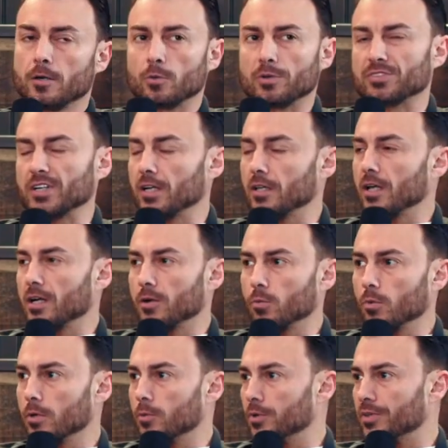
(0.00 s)
We've done a lot
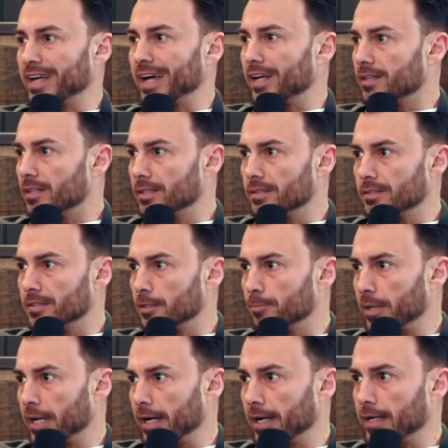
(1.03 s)
of work with athletes in the
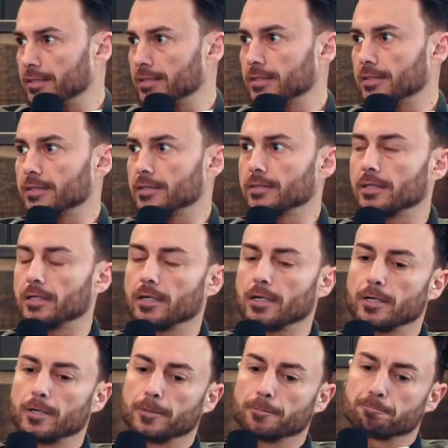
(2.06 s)
past
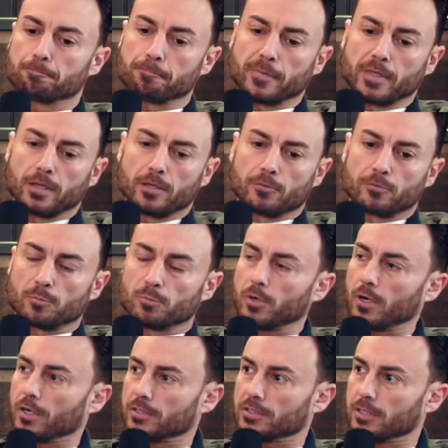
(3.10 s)
um, from
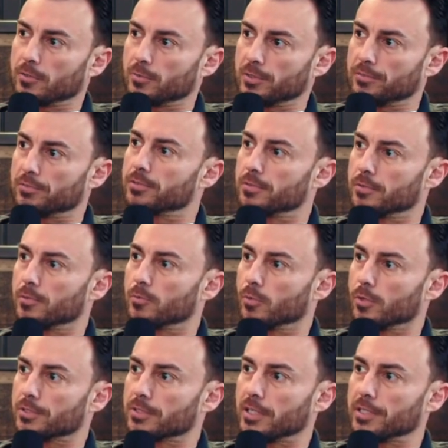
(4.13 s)
products that we've
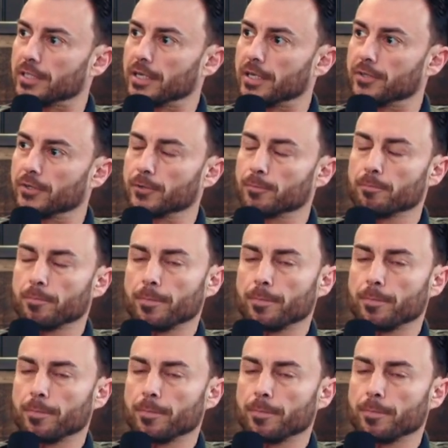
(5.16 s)
worked on together